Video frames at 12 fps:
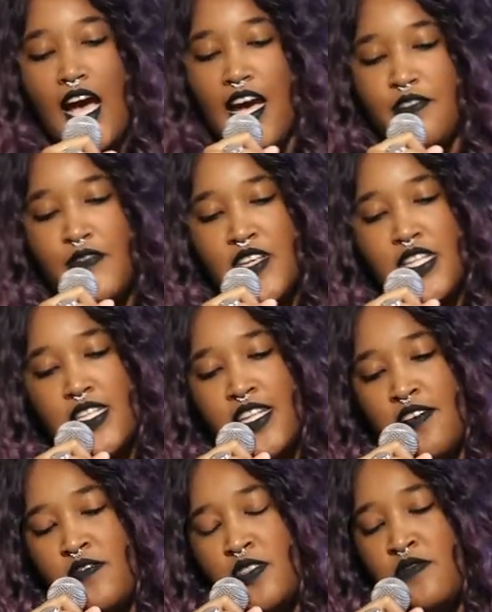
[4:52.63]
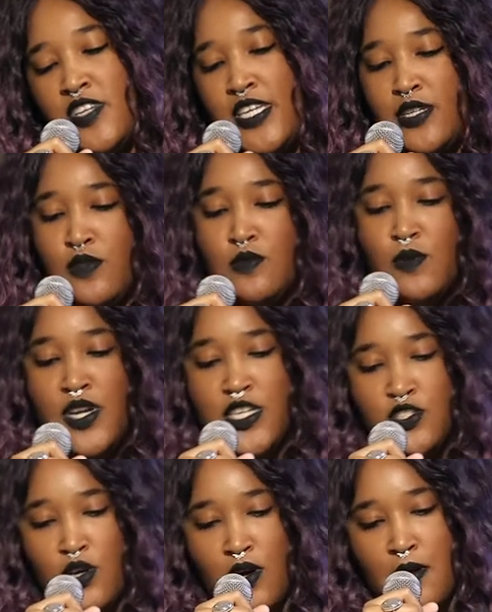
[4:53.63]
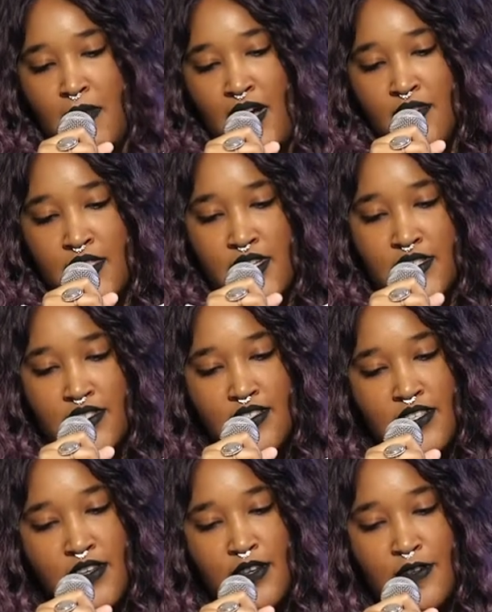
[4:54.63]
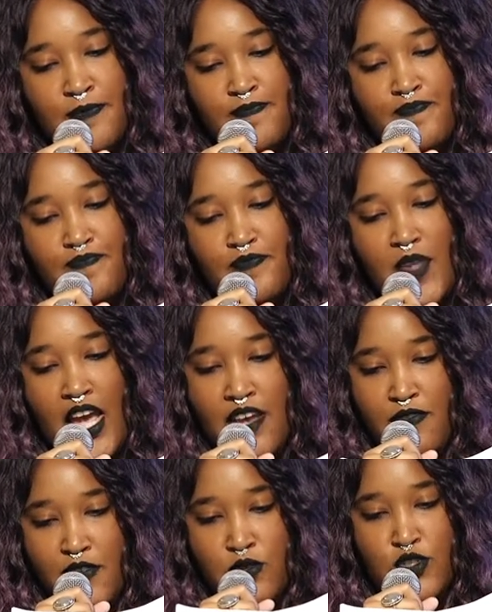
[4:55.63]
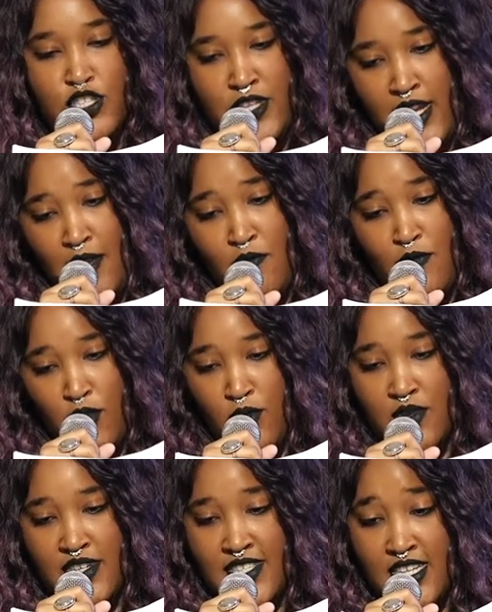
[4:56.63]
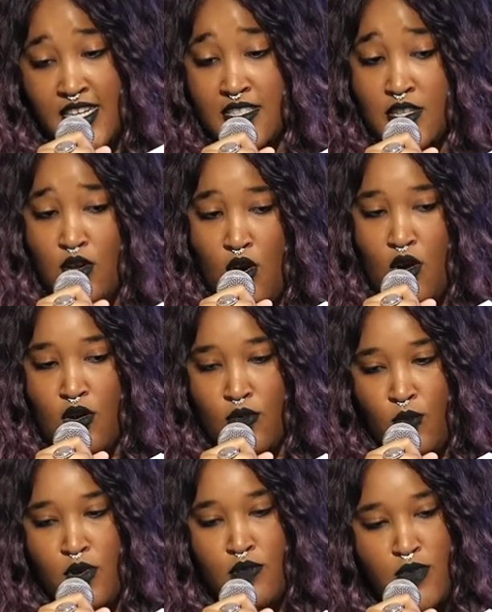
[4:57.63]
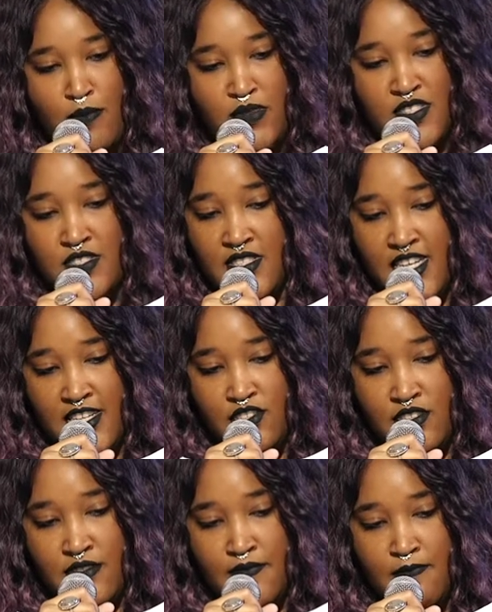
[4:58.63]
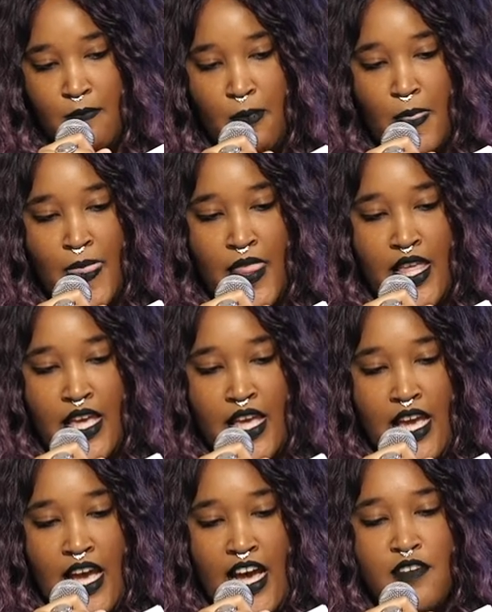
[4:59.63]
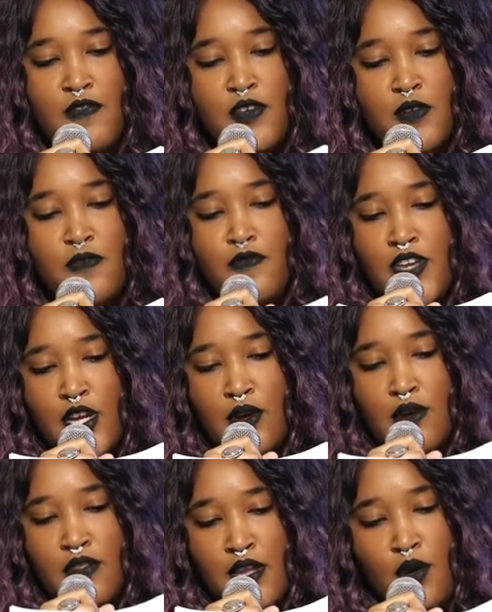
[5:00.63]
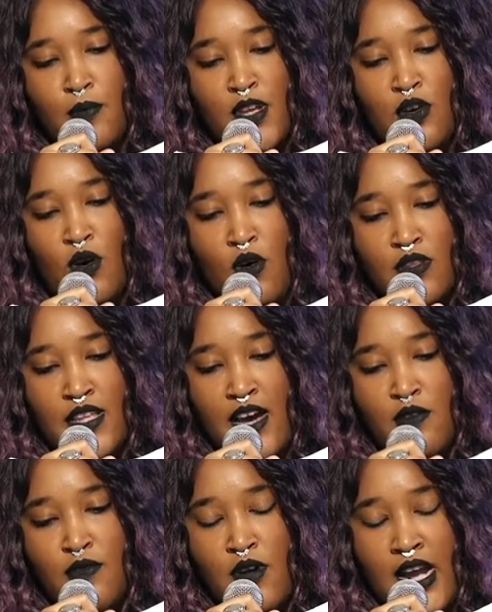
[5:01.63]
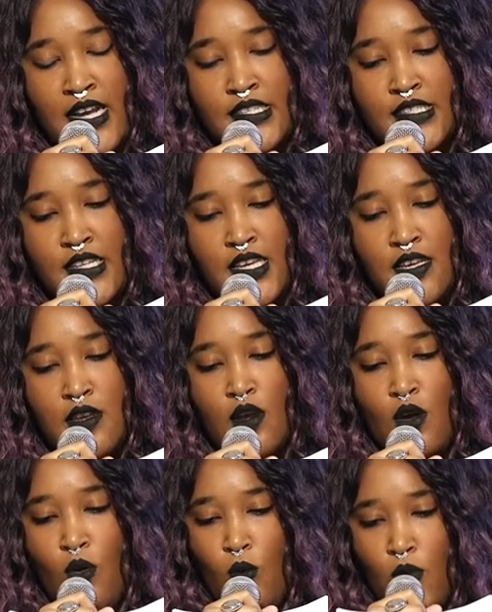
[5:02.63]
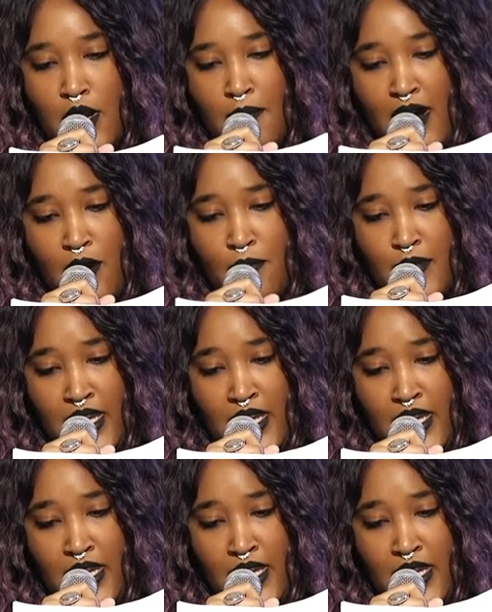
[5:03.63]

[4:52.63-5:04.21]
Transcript: I feel a level of guilt when I talk about this. I feel shame for criticizing hard-won representation. I feel fear that I'll be called out for asking, what about